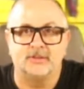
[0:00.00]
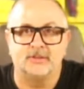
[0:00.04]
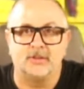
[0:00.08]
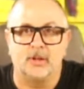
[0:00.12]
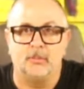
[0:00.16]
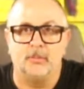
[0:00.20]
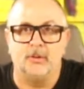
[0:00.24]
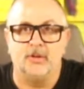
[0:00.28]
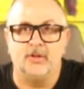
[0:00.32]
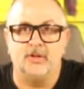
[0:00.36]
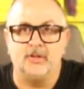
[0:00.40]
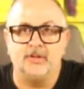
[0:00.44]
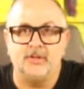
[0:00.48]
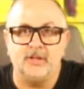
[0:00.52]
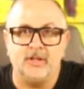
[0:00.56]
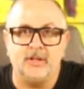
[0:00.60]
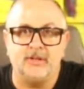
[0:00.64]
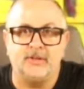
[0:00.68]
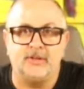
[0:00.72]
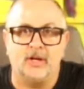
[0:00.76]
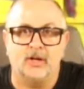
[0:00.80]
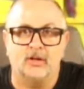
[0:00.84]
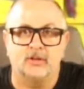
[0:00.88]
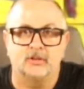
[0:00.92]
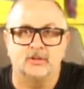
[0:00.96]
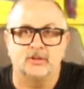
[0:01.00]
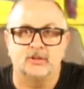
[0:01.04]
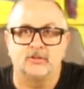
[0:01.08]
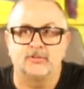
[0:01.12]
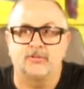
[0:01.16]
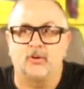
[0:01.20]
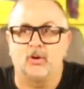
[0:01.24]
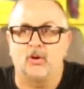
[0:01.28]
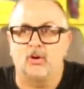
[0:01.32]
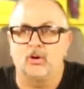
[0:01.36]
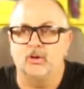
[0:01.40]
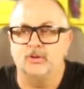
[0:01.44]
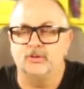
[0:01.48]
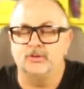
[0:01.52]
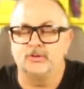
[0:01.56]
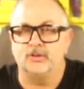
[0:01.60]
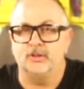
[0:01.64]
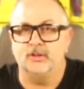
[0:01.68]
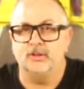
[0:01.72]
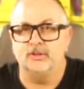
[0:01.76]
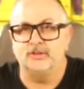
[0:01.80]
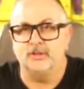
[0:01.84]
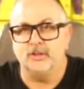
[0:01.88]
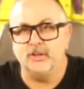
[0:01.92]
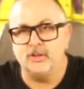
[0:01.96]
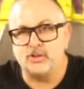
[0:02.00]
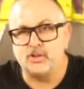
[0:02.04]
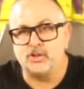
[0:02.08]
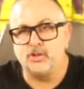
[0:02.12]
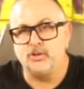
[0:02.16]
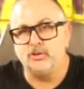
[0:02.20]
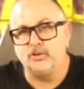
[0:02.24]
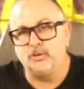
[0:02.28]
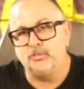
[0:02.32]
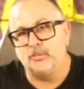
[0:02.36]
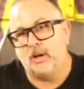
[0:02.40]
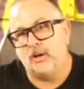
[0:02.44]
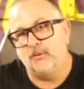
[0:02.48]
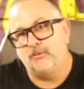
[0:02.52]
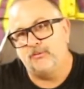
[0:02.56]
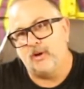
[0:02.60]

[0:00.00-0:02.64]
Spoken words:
some of the details as far as issues you might